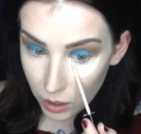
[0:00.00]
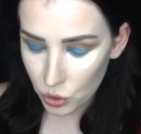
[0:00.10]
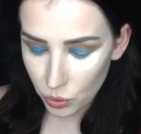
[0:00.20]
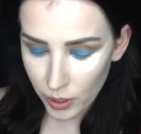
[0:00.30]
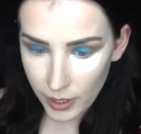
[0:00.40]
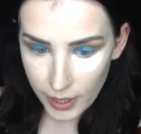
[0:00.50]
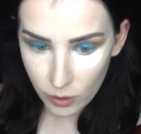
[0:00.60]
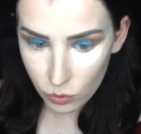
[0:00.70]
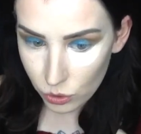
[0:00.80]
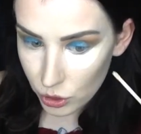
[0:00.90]

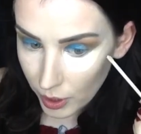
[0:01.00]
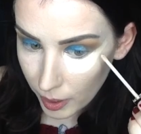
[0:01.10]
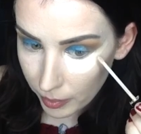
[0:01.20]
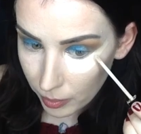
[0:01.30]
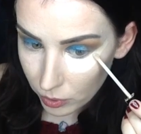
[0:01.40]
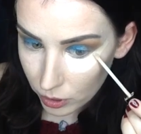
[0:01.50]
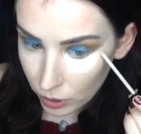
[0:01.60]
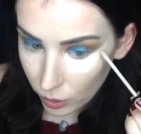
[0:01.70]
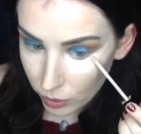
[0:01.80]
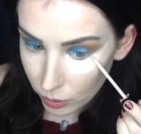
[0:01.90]
triangle shape, and I'm going
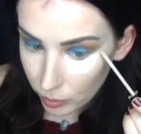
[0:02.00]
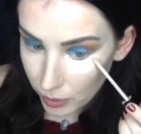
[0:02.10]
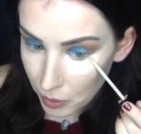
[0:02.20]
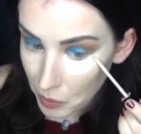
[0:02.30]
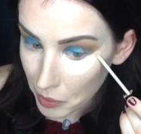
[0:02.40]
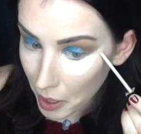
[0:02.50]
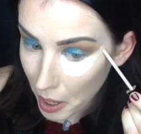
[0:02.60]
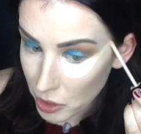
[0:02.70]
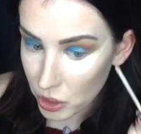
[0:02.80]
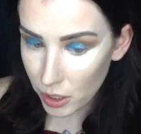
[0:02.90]
to go a little bit under the
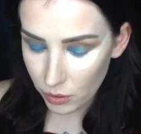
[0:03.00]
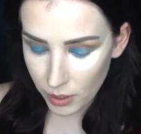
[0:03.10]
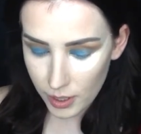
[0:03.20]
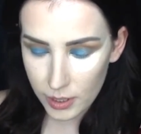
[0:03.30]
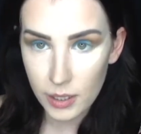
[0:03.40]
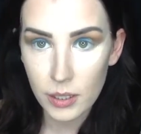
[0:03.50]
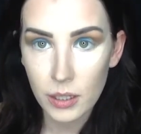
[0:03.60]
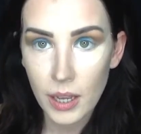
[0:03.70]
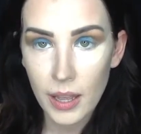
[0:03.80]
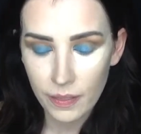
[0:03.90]
eyeshadow that I did.
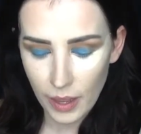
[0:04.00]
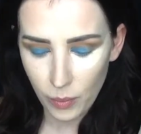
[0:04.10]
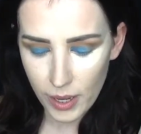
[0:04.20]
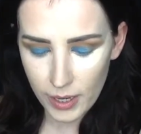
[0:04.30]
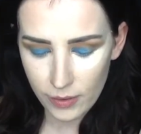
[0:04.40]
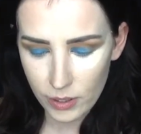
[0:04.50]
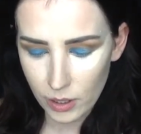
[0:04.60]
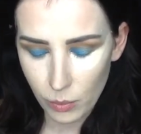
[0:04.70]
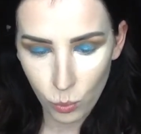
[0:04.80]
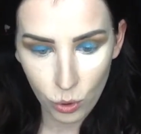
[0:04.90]
That way it gives
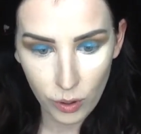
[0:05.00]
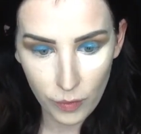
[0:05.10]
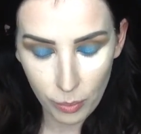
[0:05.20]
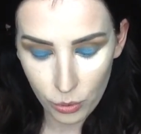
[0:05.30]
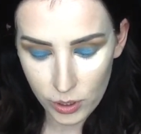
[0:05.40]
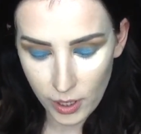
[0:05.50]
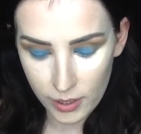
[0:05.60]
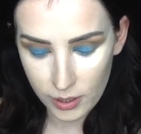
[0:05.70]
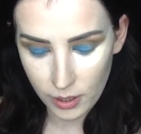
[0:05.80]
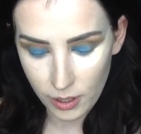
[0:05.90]
it a more of a
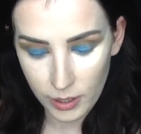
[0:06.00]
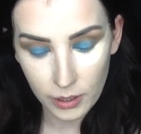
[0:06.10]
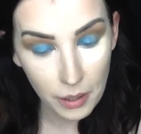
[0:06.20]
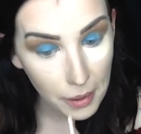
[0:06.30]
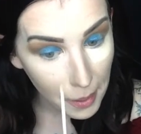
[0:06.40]
precise line.